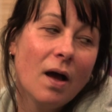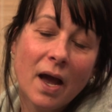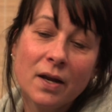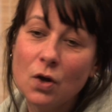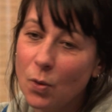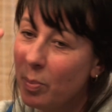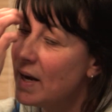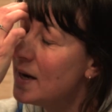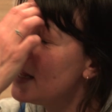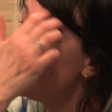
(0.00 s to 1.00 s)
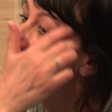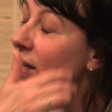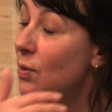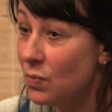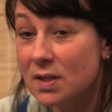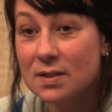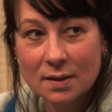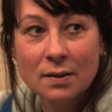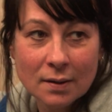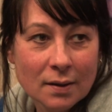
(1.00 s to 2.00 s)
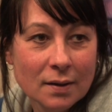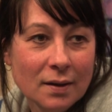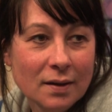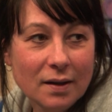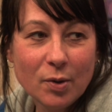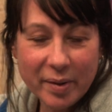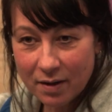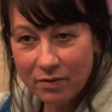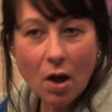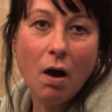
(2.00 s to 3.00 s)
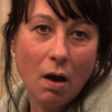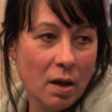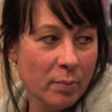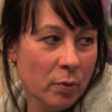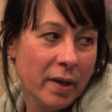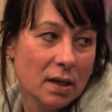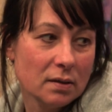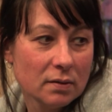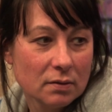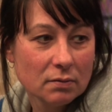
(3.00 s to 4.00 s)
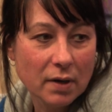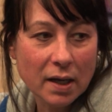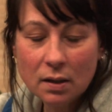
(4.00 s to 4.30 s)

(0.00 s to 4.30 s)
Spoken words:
I know, but it was a little bit of an aha moment, right?